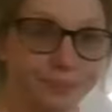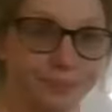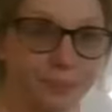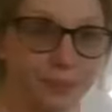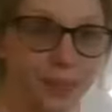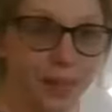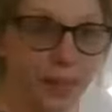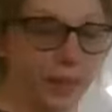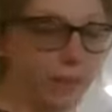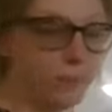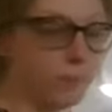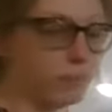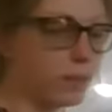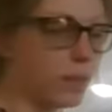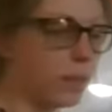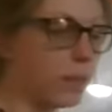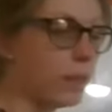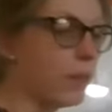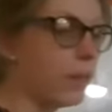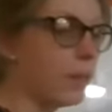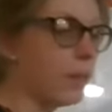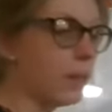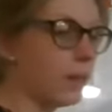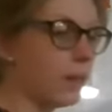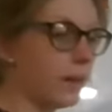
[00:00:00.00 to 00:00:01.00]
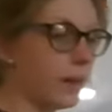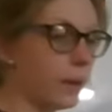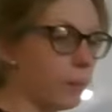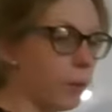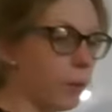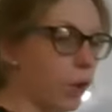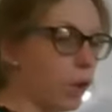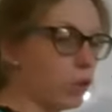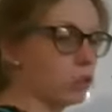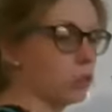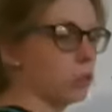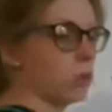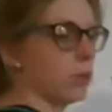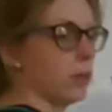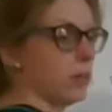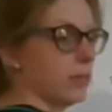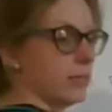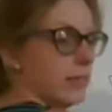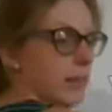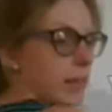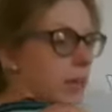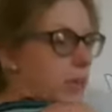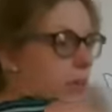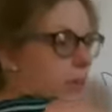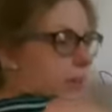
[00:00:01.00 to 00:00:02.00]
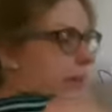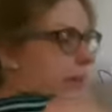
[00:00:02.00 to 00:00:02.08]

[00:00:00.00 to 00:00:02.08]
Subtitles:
Okay? Now I'm also going to tell you